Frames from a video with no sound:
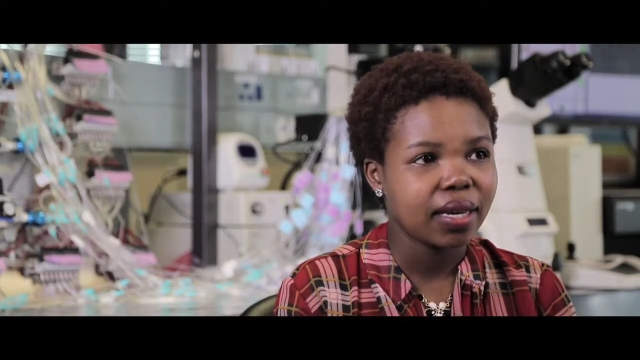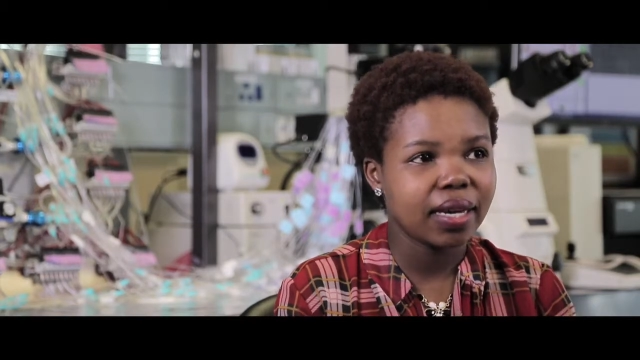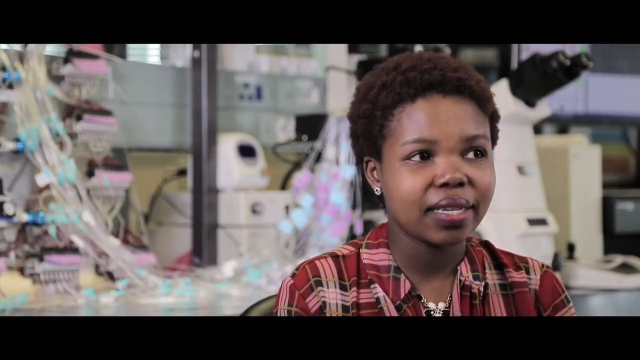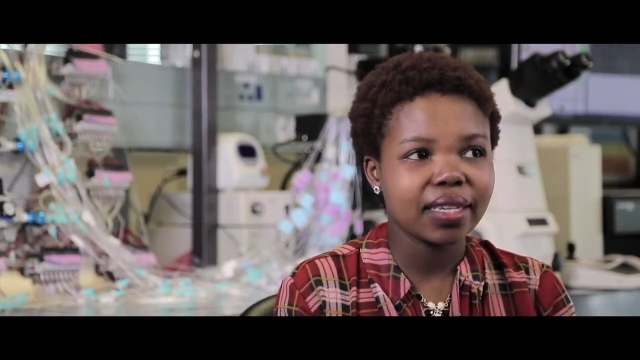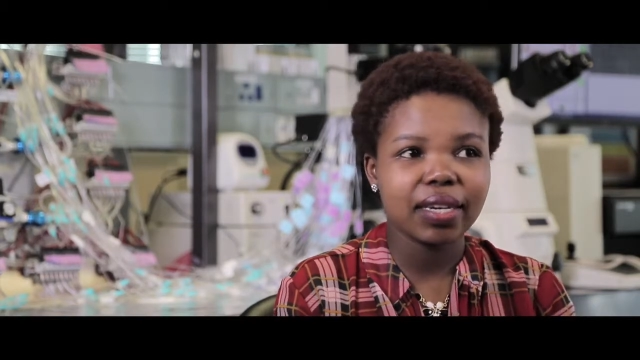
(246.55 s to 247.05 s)

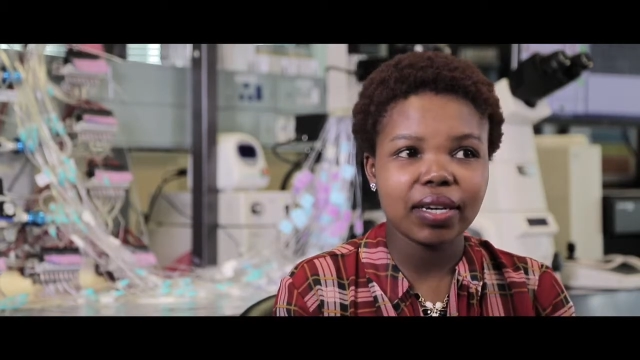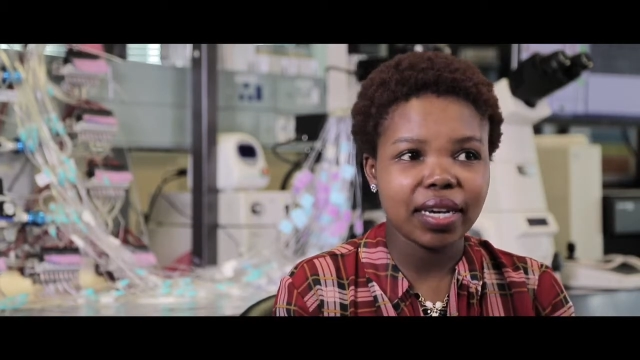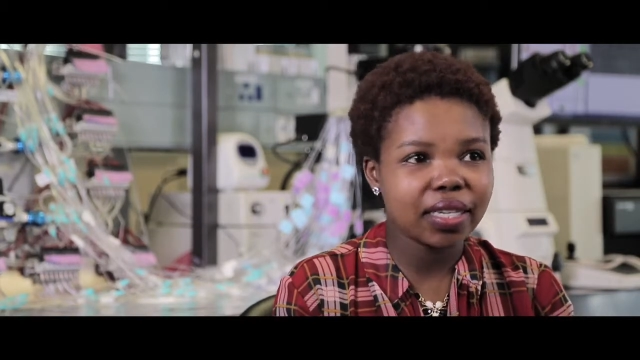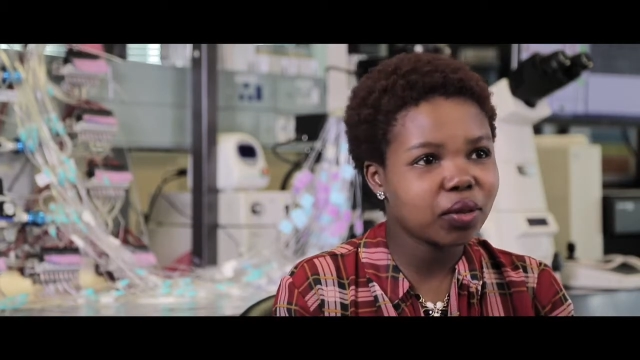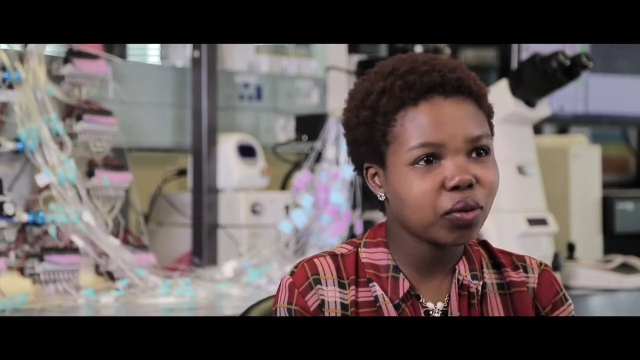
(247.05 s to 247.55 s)
and
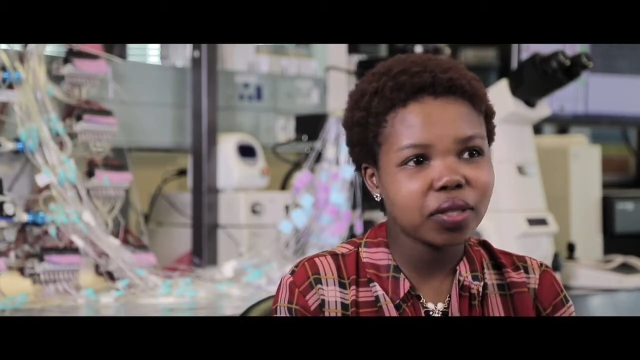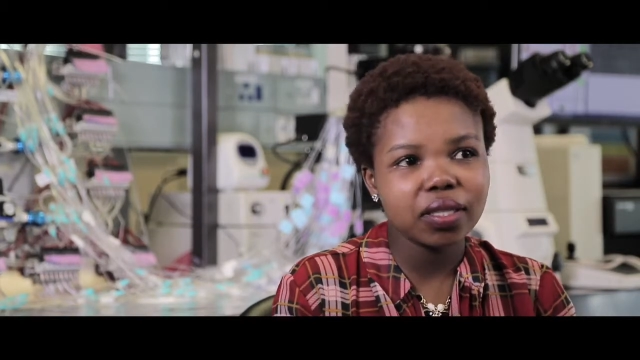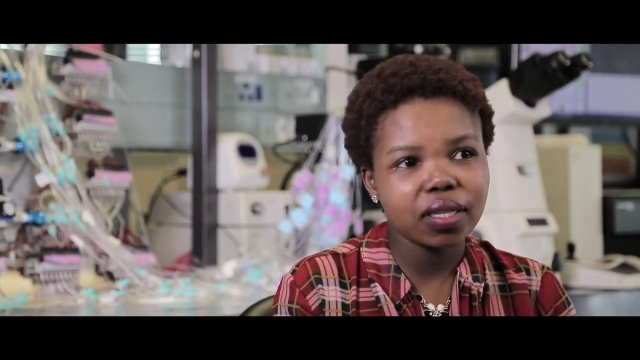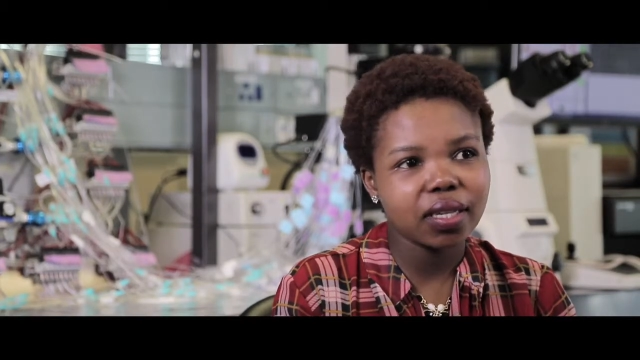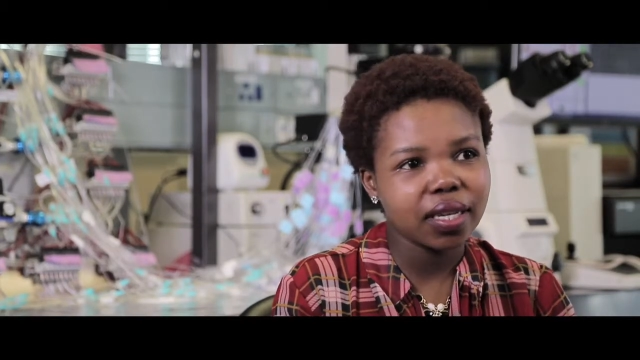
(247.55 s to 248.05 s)
get good
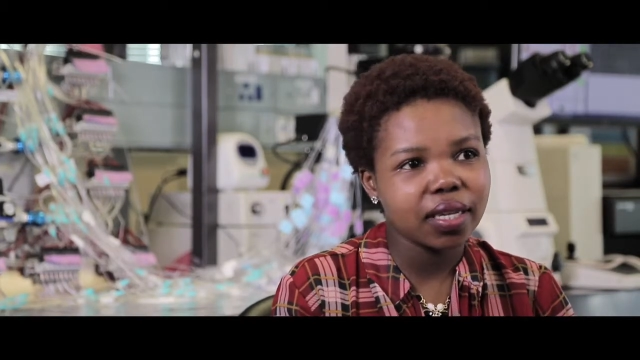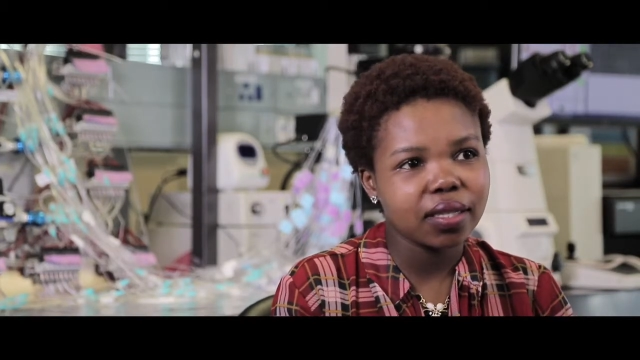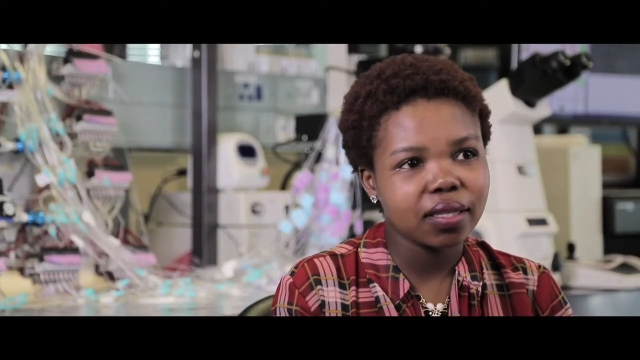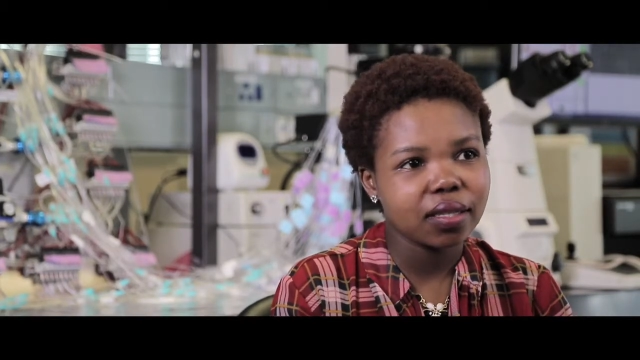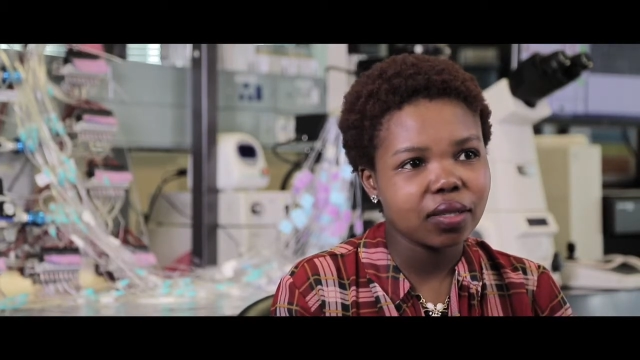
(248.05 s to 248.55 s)

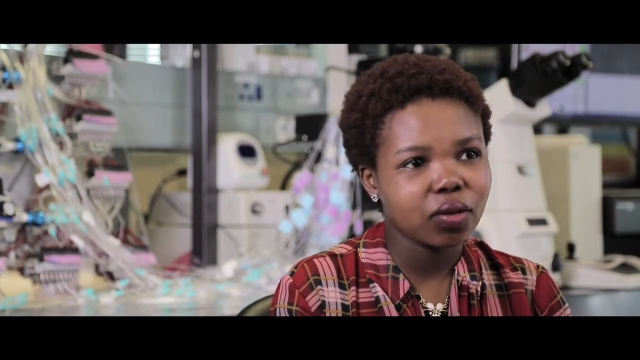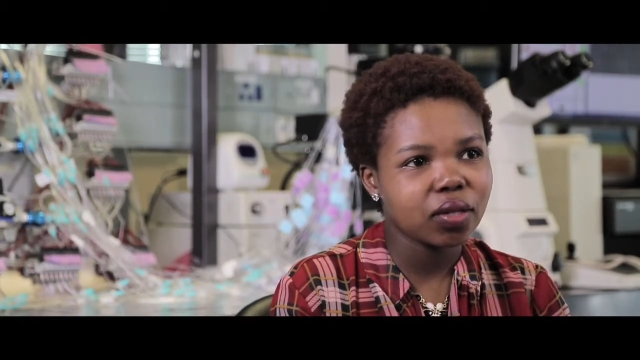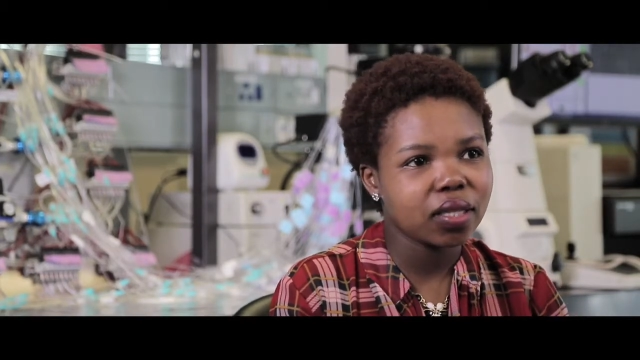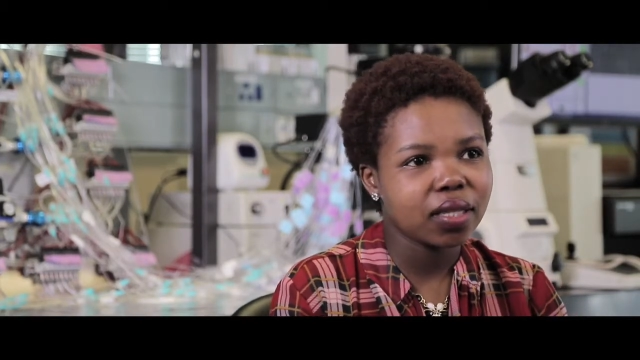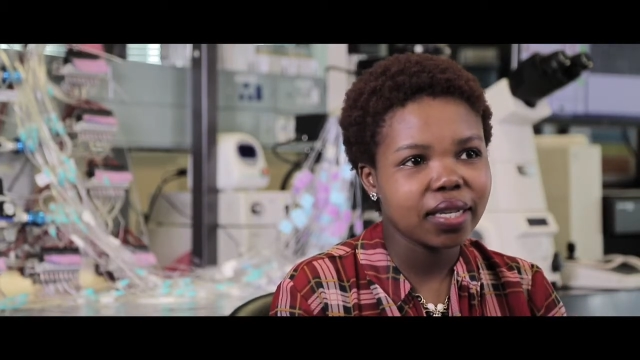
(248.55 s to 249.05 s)
grades.
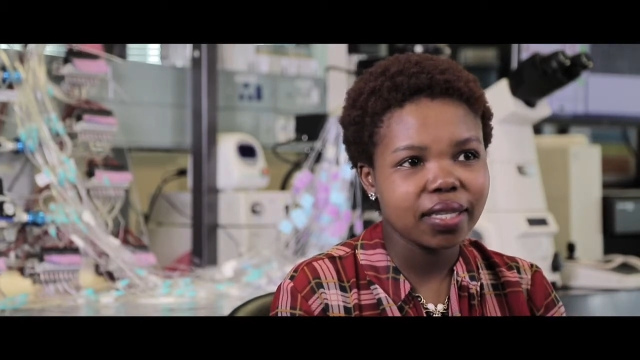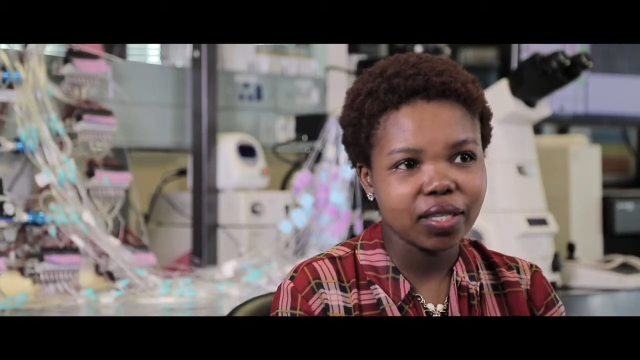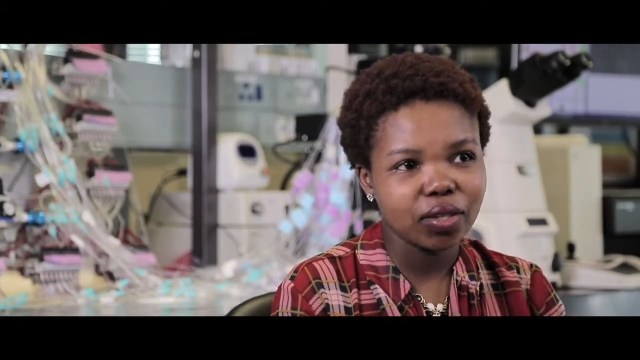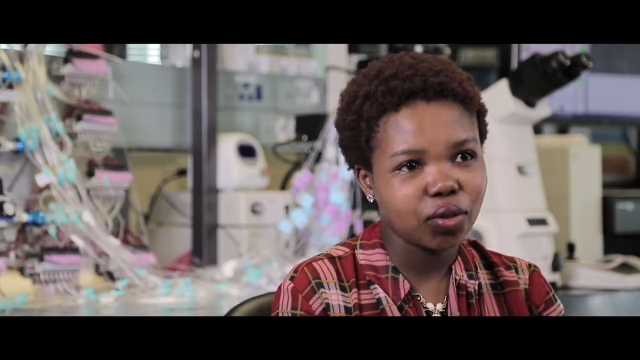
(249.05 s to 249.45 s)
Don't listen